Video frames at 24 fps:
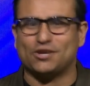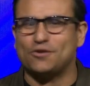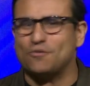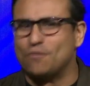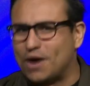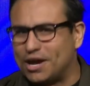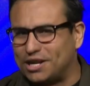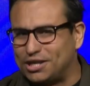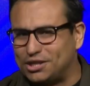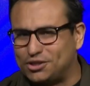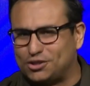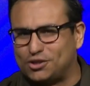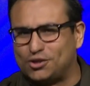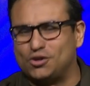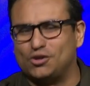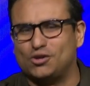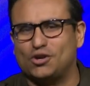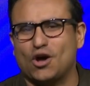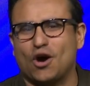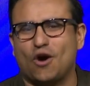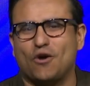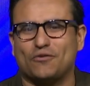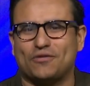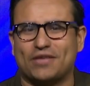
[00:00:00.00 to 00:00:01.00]
She wanted you to
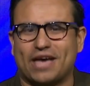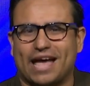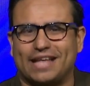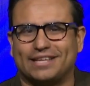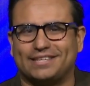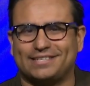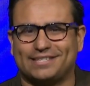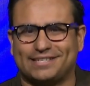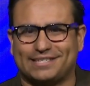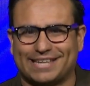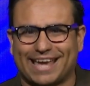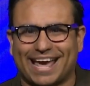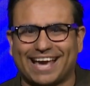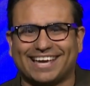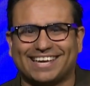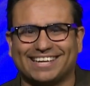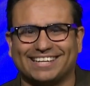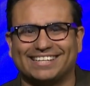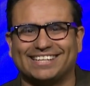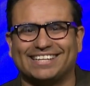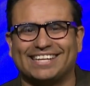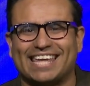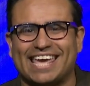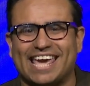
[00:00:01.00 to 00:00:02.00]
know that.
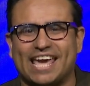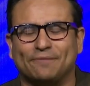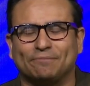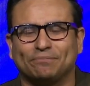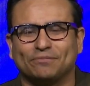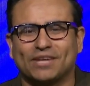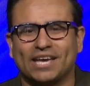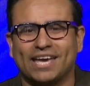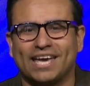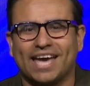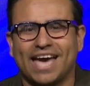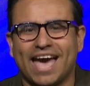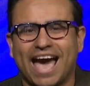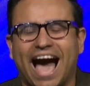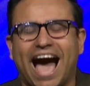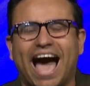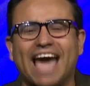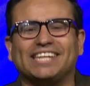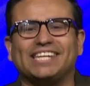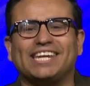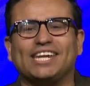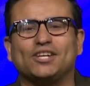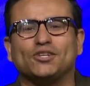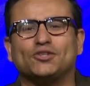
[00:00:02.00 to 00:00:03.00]
Secondly,
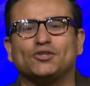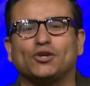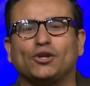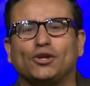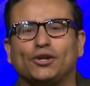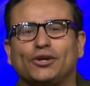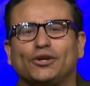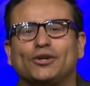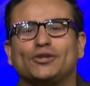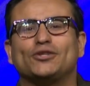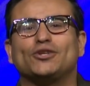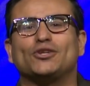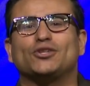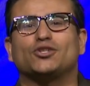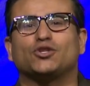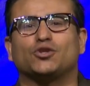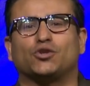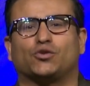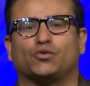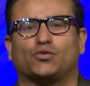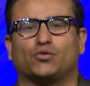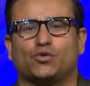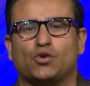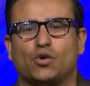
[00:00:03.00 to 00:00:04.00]
I needed to learn the
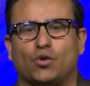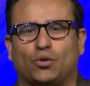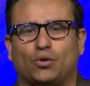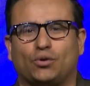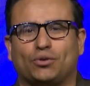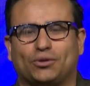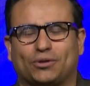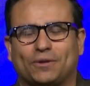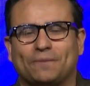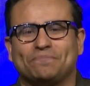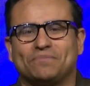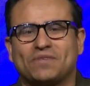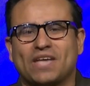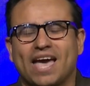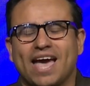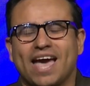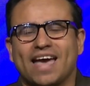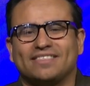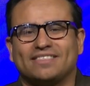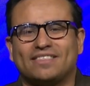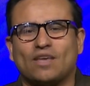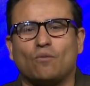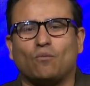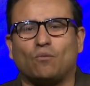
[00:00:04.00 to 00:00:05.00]
truth
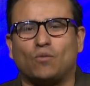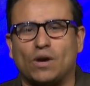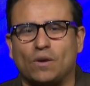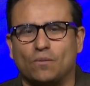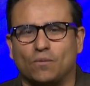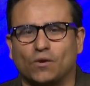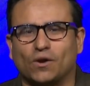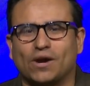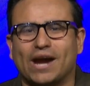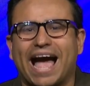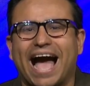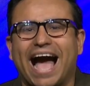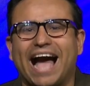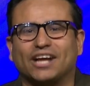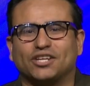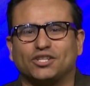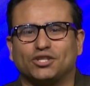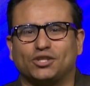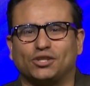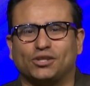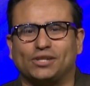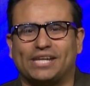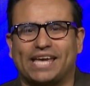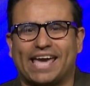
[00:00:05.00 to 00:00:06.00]
that we were
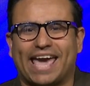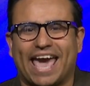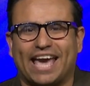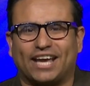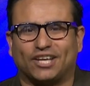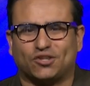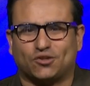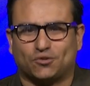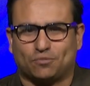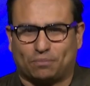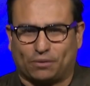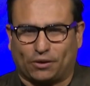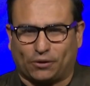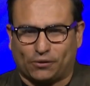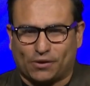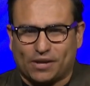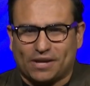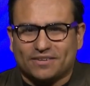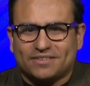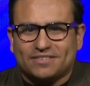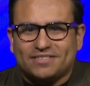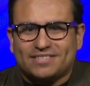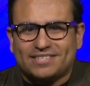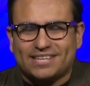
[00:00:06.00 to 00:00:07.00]
actually
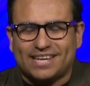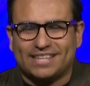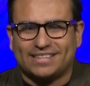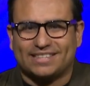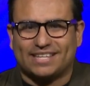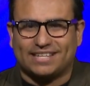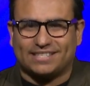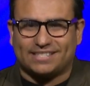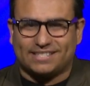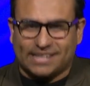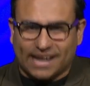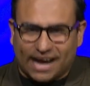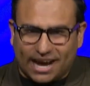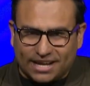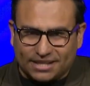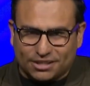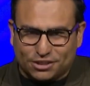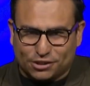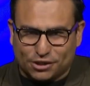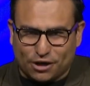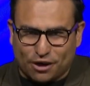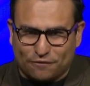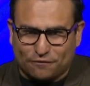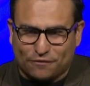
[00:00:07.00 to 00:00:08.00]
experiencing the
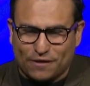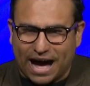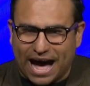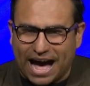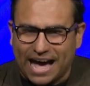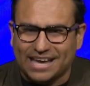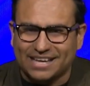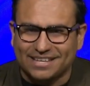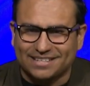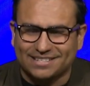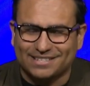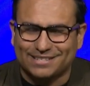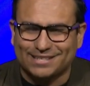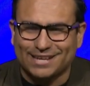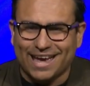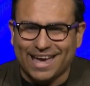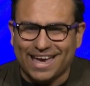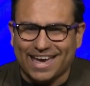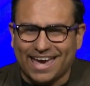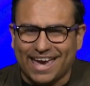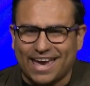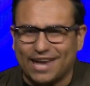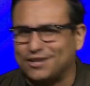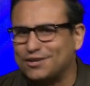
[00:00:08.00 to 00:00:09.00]
touch of ice
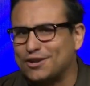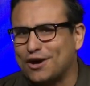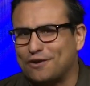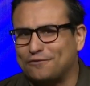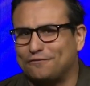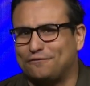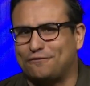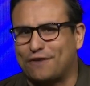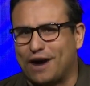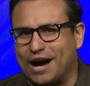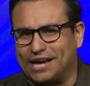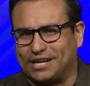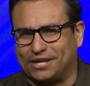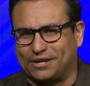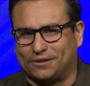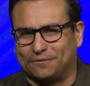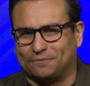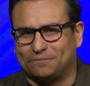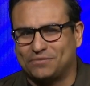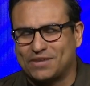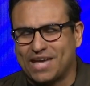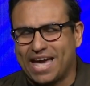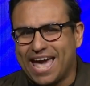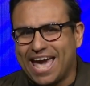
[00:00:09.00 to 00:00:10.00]
and not
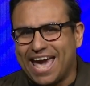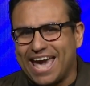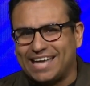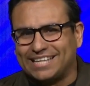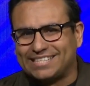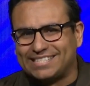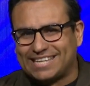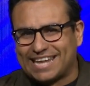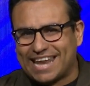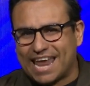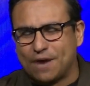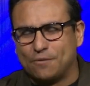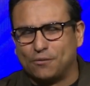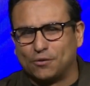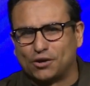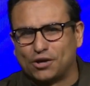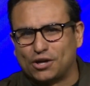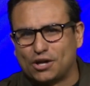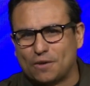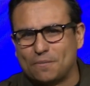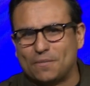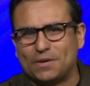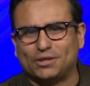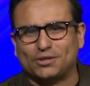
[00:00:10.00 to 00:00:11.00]
fire. And today we're
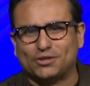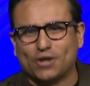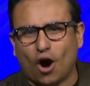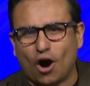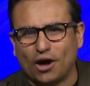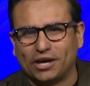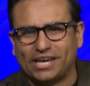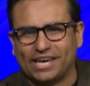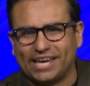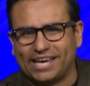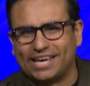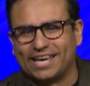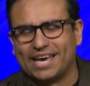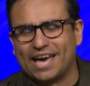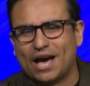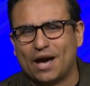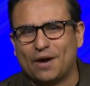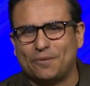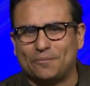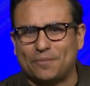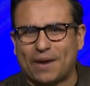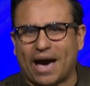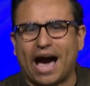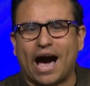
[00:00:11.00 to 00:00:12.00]
going to be talking
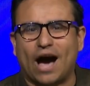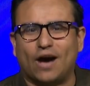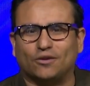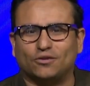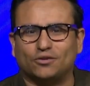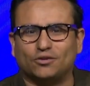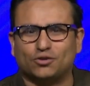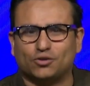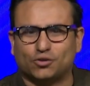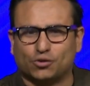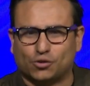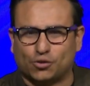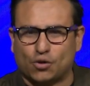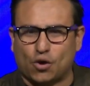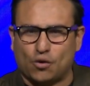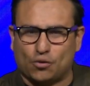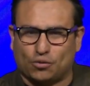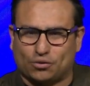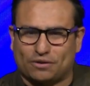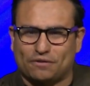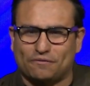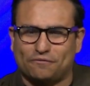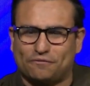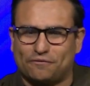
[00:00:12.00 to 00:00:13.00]
about
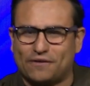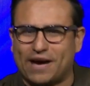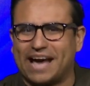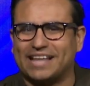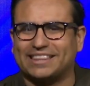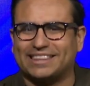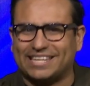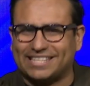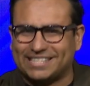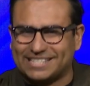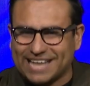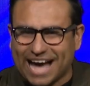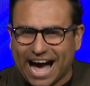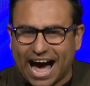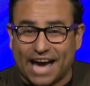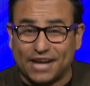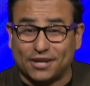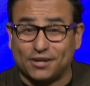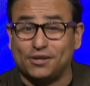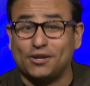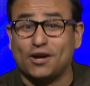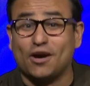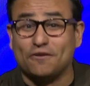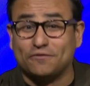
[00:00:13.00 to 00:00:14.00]
truth. In fact, the
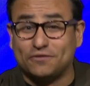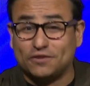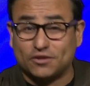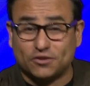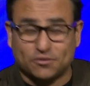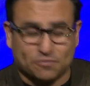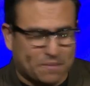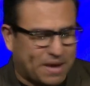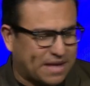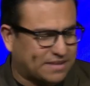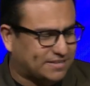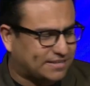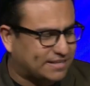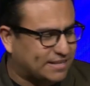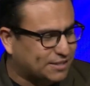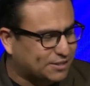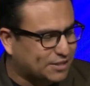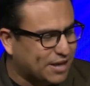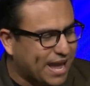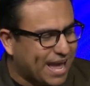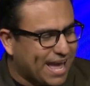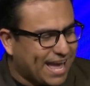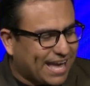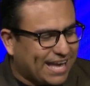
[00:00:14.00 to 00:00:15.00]
title of this
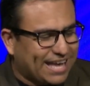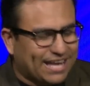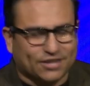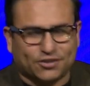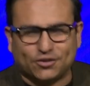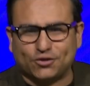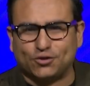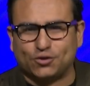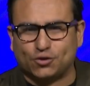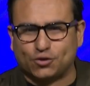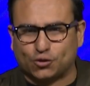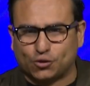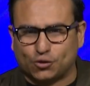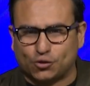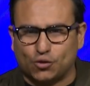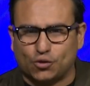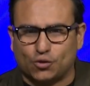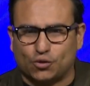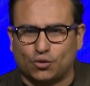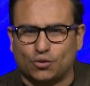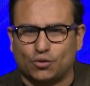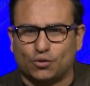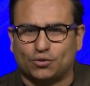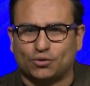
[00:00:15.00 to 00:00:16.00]
message is
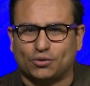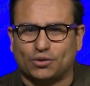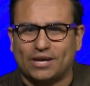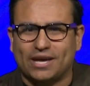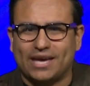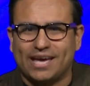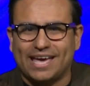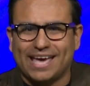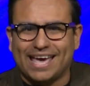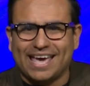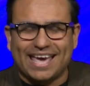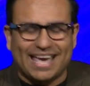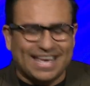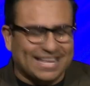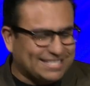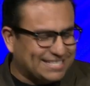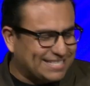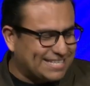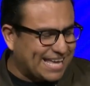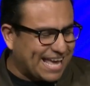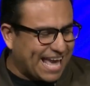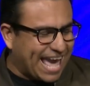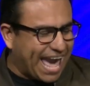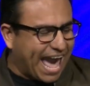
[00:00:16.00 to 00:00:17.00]
Truth
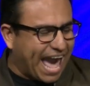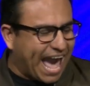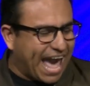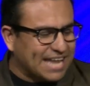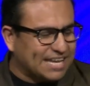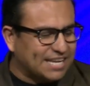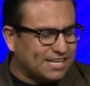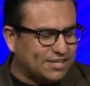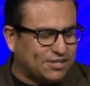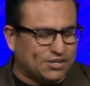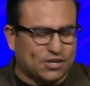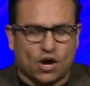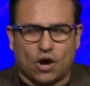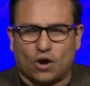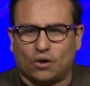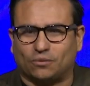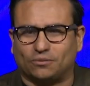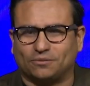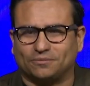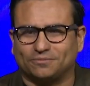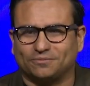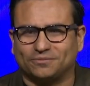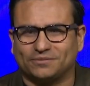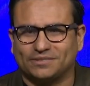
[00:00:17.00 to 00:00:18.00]
is the
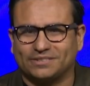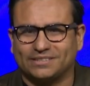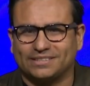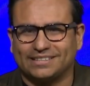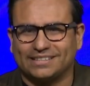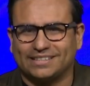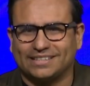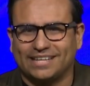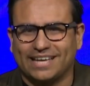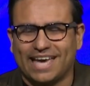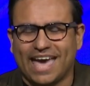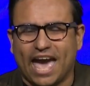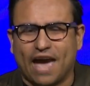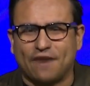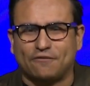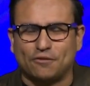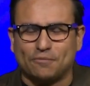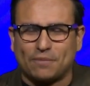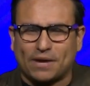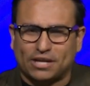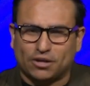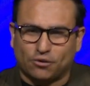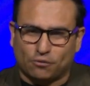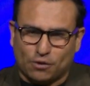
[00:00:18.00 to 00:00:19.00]
Antidote.
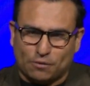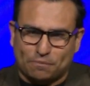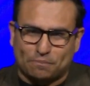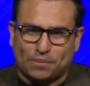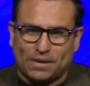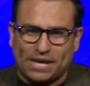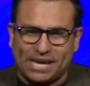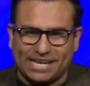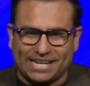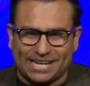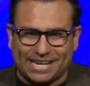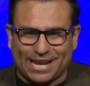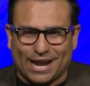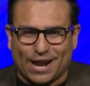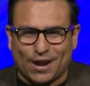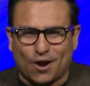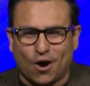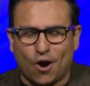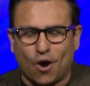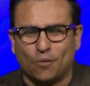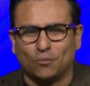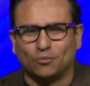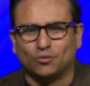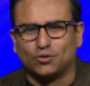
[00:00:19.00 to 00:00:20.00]
Everybody repeat it at
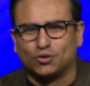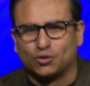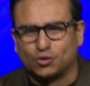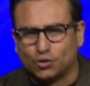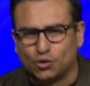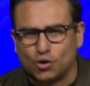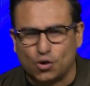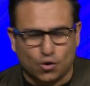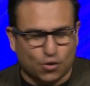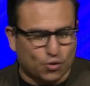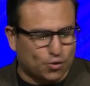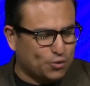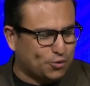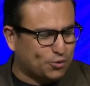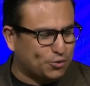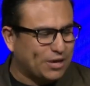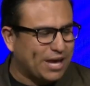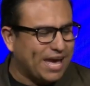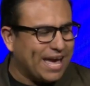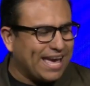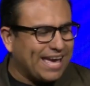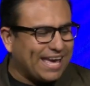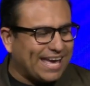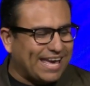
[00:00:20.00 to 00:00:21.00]
home.
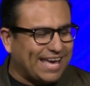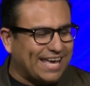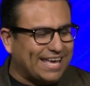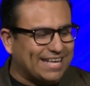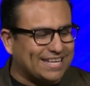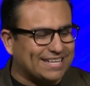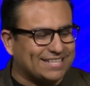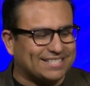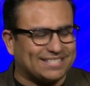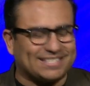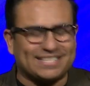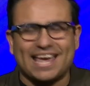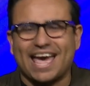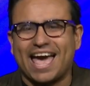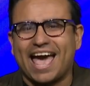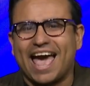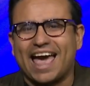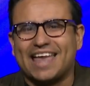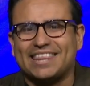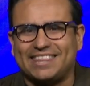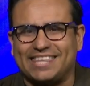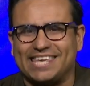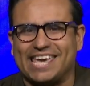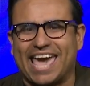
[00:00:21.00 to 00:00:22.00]
Truth is
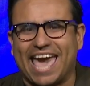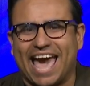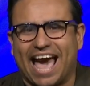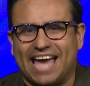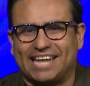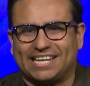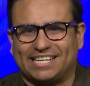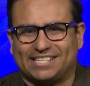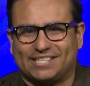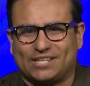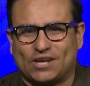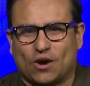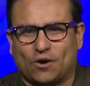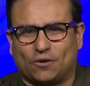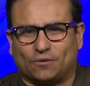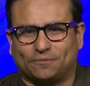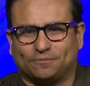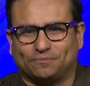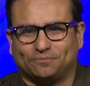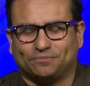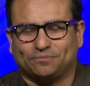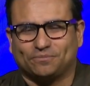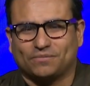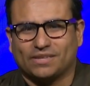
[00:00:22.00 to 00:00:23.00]
the
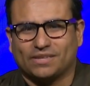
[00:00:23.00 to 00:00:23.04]
antidote.